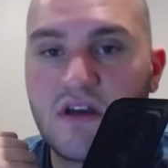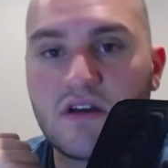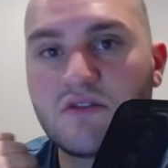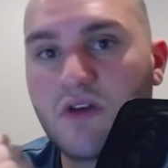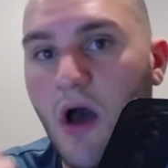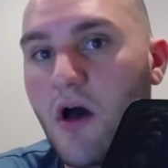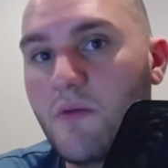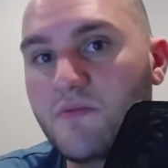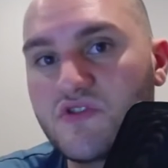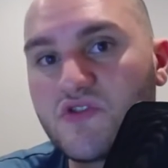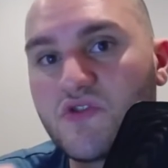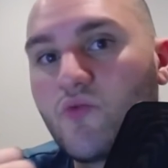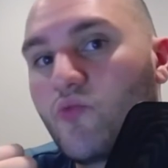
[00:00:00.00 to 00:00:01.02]

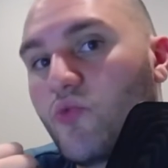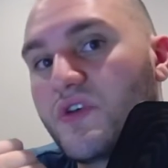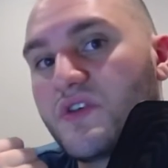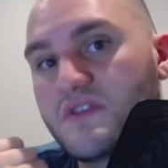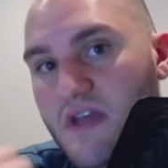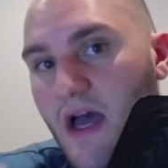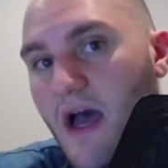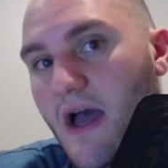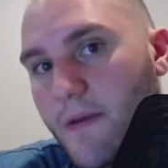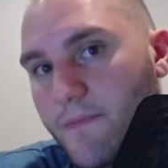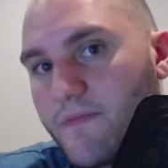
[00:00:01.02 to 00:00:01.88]
comes with time.